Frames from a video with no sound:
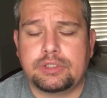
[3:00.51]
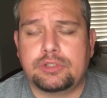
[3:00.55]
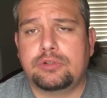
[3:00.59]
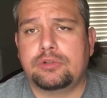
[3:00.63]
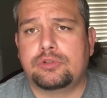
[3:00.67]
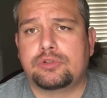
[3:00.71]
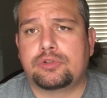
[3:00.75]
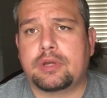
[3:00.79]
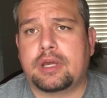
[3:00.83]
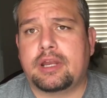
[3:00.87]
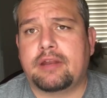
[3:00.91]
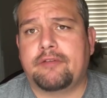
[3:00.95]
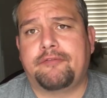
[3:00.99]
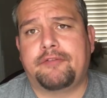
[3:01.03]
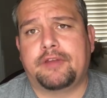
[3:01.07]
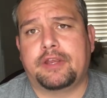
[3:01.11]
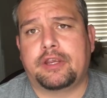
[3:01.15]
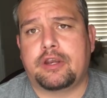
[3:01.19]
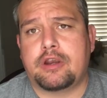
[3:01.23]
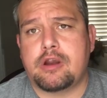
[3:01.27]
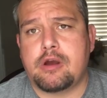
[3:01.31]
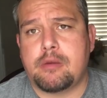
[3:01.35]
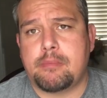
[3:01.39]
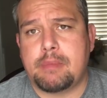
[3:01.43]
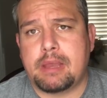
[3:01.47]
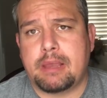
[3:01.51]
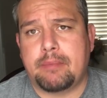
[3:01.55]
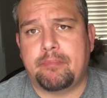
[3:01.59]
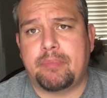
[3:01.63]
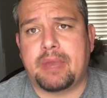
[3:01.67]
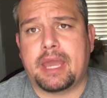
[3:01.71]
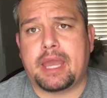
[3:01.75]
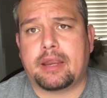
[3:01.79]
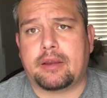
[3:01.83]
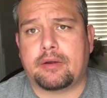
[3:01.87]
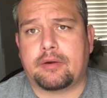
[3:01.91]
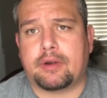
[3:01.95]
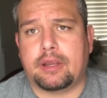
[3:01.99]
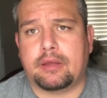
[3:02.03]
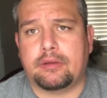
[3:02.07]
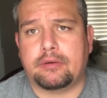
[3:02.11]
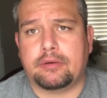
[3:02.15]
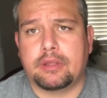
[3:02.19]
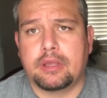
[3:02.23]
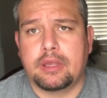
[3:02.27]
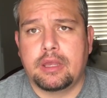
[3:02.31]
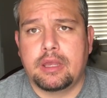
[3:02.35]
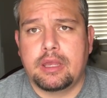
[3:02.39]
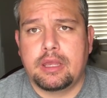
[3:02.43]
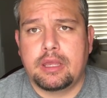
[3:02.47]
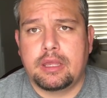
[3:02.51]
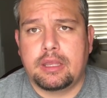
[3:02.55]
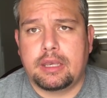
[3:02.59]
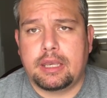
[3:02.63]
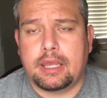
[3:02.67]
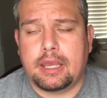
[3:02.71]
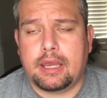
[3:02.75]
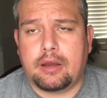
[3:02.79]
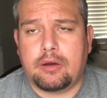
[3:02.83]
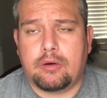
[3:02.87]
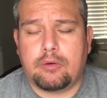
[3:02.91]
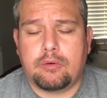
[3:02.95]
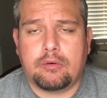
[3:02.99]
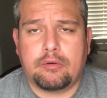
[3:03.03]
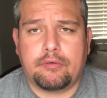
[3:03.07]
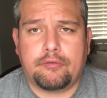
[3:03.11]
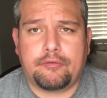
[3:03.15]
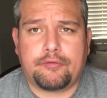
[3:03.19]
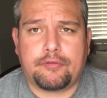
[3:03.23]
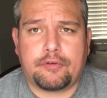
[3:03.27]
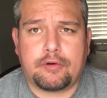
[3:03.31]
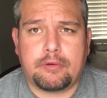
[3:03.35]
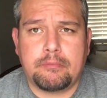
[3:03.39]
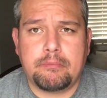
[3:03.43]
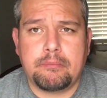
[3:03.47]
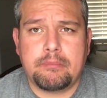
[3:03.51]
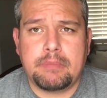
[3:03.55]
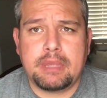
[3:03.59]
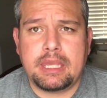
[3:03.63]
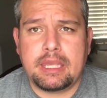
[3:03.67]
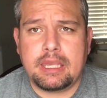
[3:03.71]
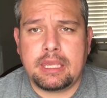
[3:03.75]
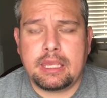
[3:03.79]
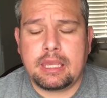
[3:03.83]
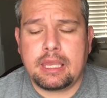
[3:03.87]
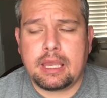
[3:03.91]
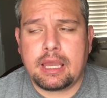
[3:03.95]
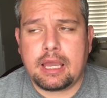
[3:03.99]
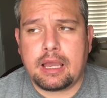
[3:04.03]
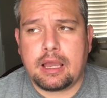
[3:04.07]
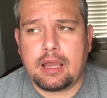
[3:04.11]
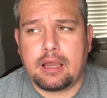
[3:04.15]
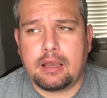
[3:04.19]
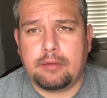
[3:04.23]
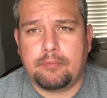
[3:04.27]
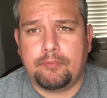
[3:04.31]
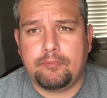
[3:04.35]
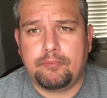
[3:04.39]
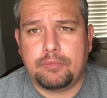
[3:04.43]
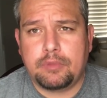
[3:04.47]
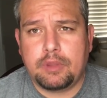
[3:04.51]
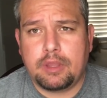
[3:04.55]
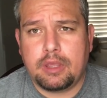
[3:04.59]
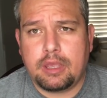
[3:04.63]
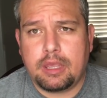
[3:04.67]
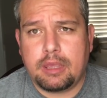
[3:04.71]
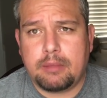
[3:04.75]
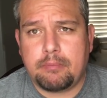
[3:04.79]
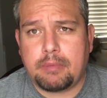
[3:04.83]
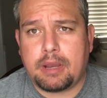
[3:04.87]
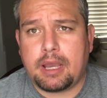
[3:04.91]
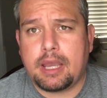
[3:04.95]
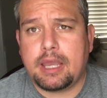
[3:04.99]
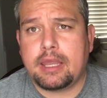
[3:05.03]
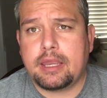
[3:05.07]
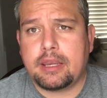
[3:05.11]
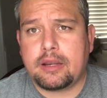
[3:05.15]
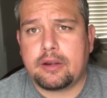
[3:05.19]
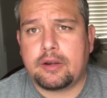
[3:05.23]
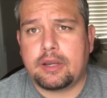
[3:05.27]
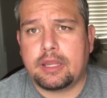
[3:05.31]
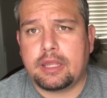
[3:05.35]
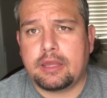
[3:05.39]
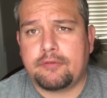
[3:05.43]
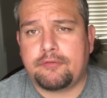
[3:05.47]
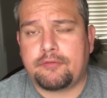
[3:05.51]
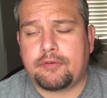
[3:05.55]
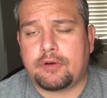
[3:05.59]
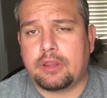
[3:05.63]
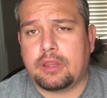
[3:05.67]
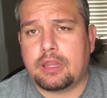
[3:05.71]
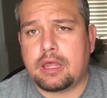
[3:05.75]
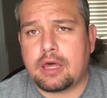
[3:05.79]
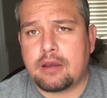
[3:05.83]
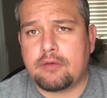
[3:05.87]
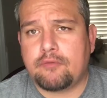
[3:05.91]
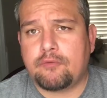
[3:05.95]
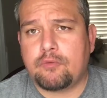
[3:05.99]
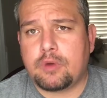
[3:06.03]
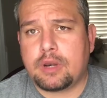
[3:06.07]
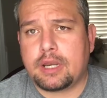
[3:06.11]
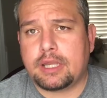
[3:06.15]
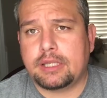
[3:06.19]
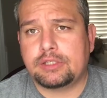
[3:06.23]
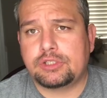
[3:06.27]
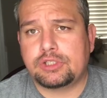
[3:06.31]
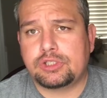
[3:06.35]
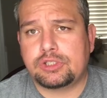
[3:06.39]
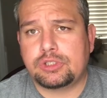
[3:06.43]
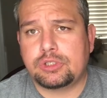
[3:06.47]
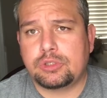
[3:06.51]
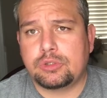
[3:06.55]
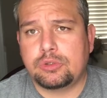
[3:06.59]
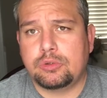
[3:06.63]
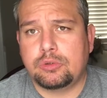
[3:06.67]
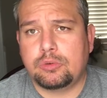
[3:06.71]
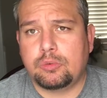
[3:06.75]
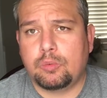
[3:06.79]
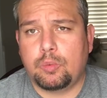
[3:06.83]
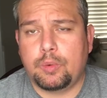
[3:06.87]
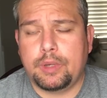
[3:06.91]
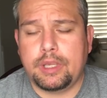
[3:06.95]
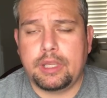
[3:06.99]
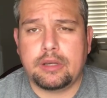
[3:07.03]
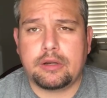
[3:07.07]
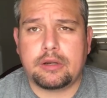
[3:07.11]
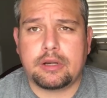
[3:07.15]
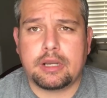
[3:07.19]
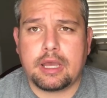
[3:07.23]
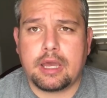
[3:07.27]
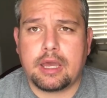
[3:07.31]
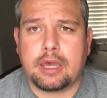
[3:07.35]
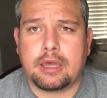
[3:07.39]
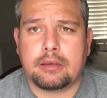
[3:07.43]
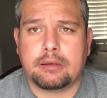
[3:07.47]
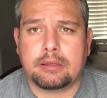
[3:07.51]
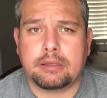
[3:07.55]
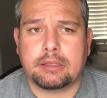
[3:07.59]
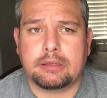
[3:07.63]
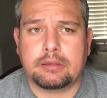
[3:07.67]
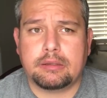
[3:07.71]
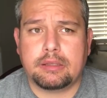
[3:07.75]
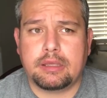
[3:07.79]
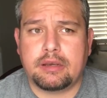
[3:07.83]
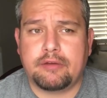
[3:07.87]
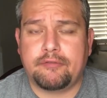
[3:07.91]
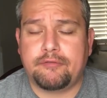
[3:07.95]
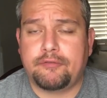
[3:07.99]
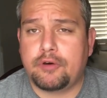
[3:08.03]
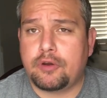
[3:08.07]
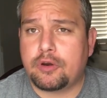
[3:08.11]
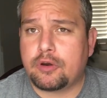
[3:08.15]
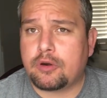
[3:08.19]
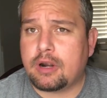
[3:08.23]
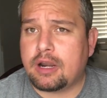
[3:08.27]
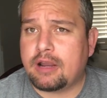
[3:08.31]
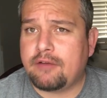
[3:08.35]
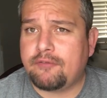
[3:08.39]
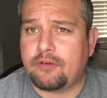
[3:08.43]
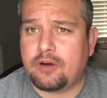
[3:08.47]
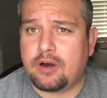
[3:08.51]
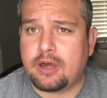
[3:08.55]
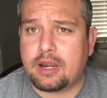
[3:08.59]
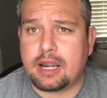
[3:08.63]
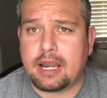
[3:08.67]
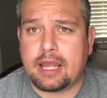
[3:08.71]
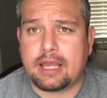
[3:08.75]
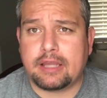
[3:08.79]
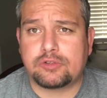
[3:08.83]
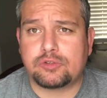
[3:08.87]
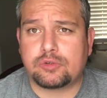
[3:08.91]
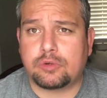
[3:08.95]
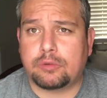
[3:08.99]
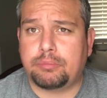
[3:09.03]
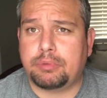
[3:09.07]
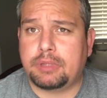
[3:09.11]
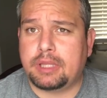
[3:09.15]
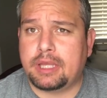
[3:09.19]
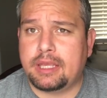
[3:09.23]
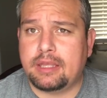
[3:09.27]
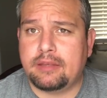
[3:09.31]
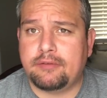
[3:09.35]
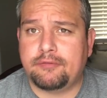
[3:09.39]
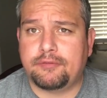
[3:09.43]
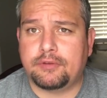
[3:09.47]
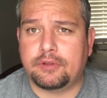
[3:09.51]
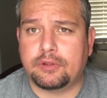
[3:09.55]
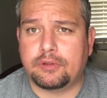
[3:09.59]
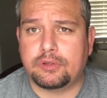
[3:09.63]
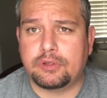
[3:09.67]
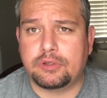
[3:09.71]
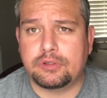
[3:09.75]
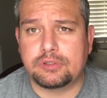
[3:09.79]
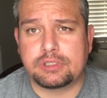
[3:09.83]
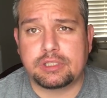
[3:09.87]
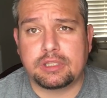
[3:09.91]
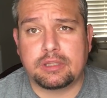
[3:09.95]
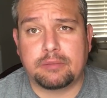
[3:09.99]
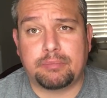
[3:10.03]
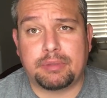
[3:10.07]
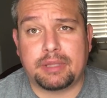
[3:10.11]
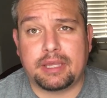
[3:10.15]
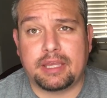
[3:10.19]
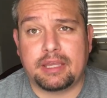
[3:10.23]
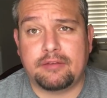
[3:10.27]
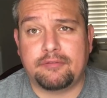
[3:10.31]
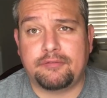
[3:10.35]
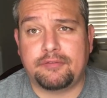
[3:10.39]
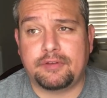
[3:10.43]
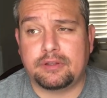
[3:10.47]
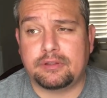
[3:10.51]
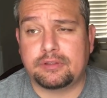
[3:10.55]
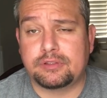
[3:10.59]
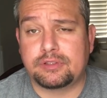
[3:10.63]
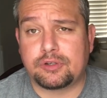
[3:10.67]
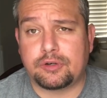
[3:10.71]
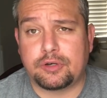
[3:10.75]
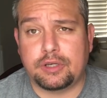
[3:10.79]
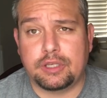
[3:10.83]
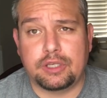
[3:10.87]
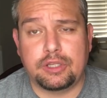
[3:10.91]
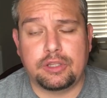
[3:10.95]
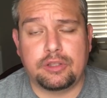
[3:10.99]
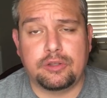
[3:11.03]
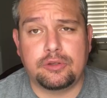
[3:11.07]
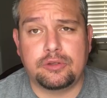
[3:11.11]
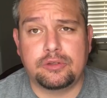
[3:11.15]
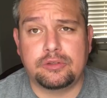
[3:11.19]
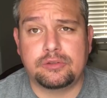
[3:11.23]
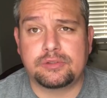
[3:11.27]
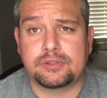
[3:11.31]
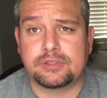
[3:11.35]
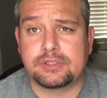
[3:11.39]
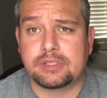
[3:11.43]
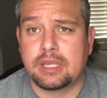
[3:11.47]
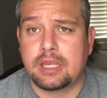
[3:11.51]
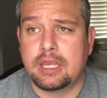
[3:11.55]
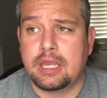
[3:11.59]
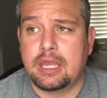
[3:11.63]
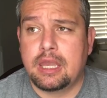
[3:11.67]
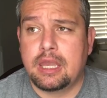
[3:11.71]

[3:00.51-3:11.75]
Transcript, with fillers: to try to figure out my background. Now, for me, in my area, for a lot of what I shoot, we are not gonna photograph on an actual playing field. Usually the playing fields are in use